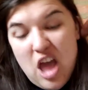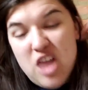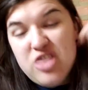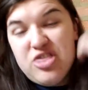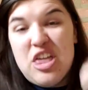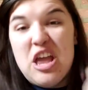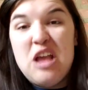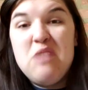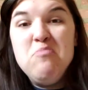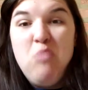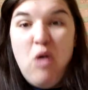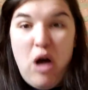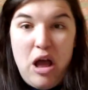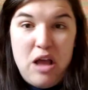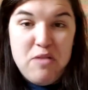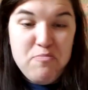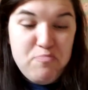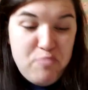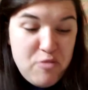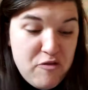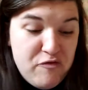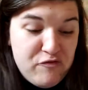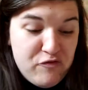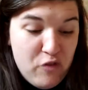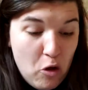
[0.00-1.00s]
They might
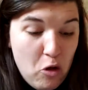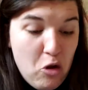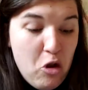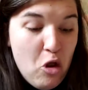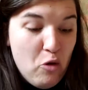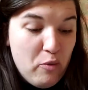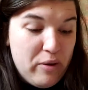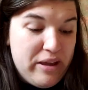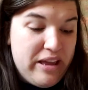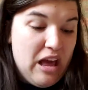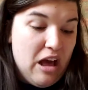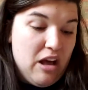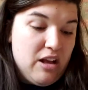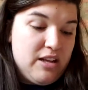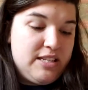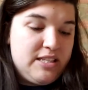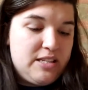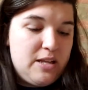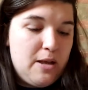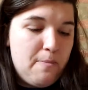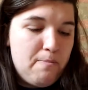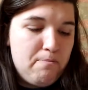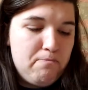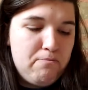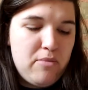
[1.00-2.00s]
be following us,"
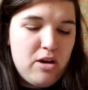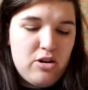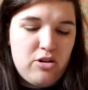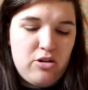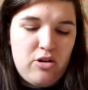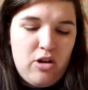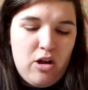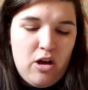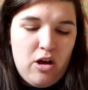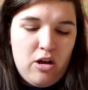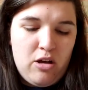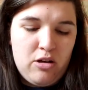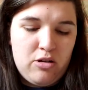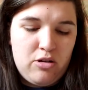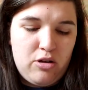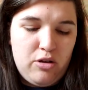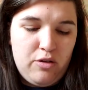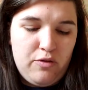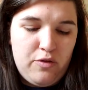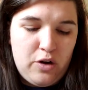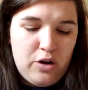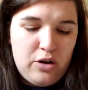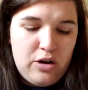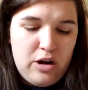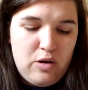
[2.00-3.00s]
muttered Uncle
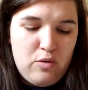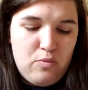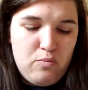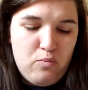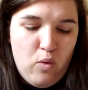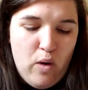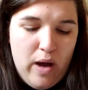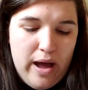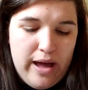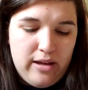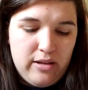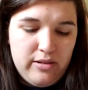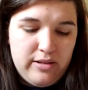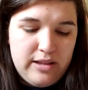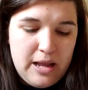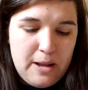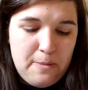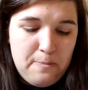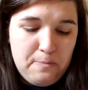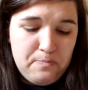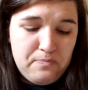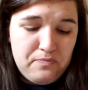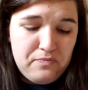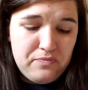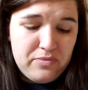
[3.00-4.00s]
Vernon wildly.
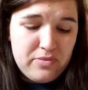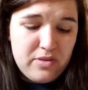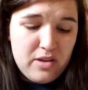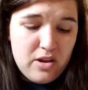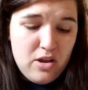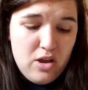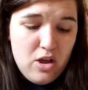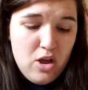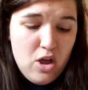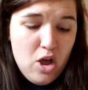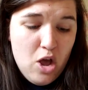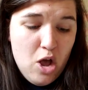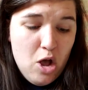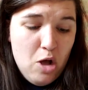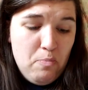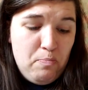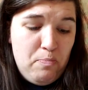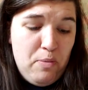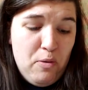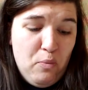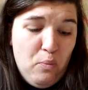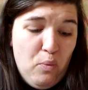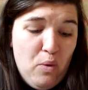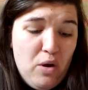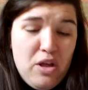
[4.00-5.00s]

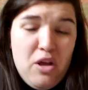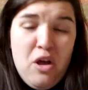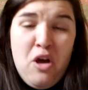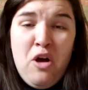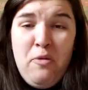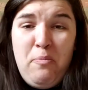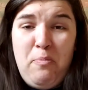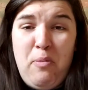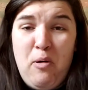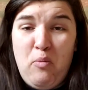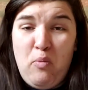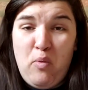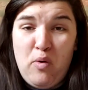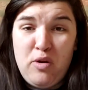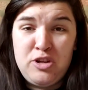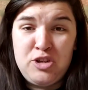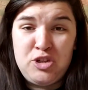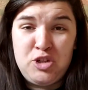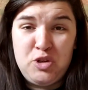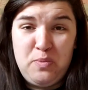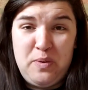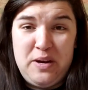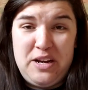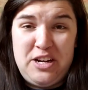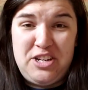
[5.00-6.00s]
But what
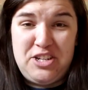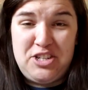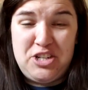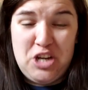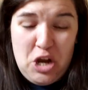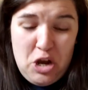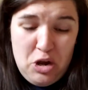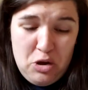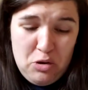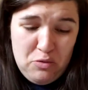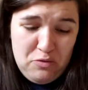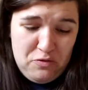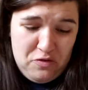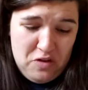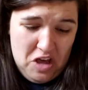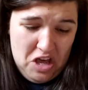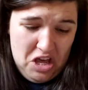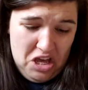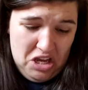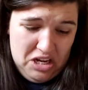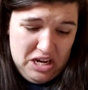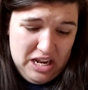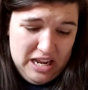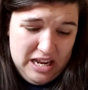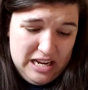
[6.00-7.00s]
should we do,
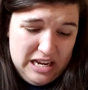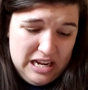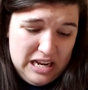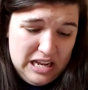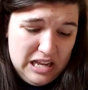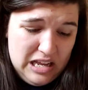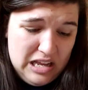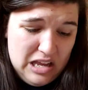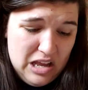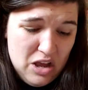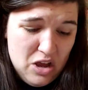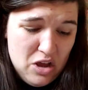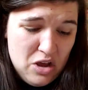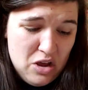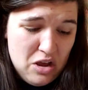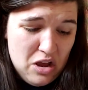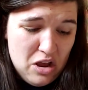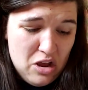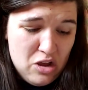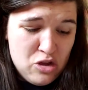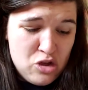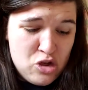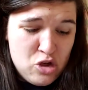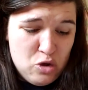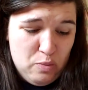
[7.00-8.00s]
Vernon?
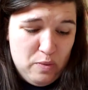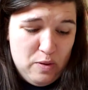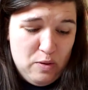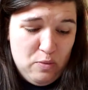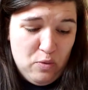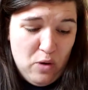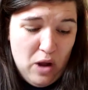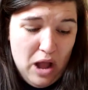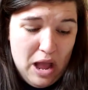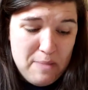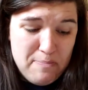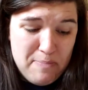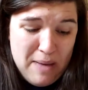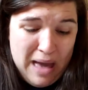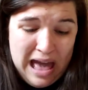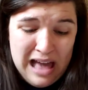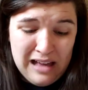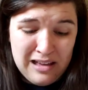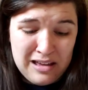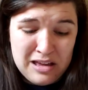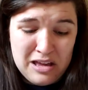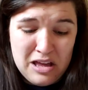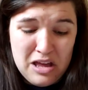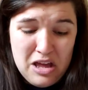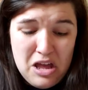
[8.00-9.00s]
Should we write
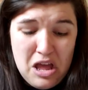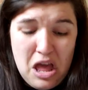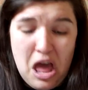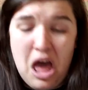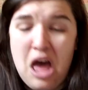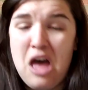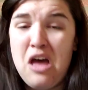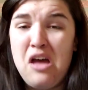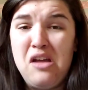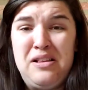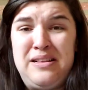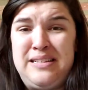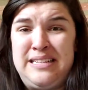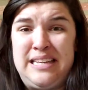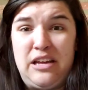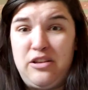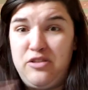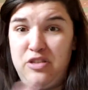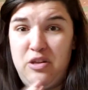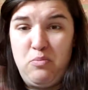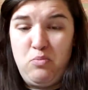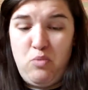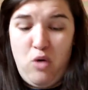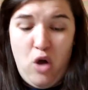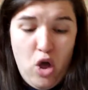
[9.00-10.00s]
back? Tell
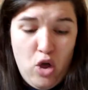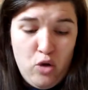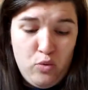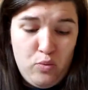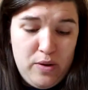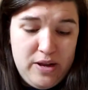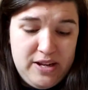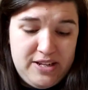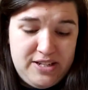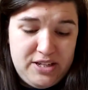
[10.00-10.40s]
them we